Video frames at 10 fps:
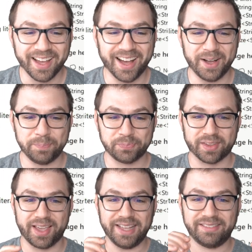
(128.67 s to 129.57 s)
Um,
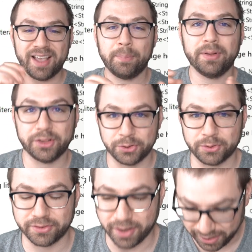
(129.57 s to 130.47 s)
a template
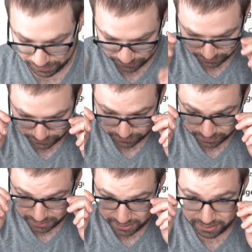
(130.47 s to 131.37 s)
literal type
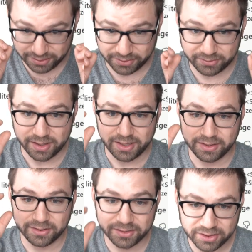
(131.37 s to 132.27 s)
is
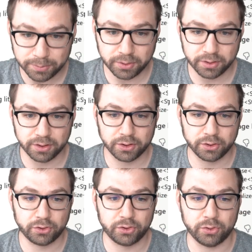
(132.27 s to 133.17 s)

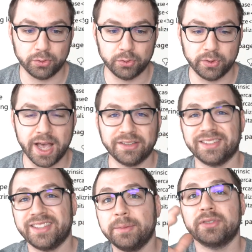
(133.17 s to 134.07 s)
similar to, it has the
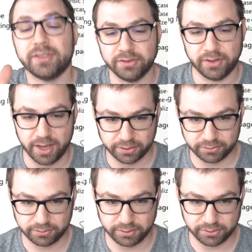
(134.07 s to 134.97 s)
same
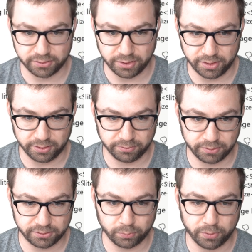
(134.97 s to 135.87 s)
syntax. This is the thing,
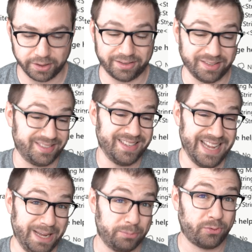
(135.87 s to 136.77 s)
this is where it gets its
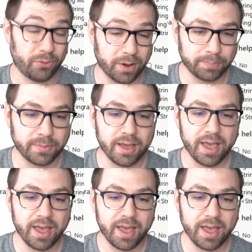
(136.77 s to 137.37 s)
name from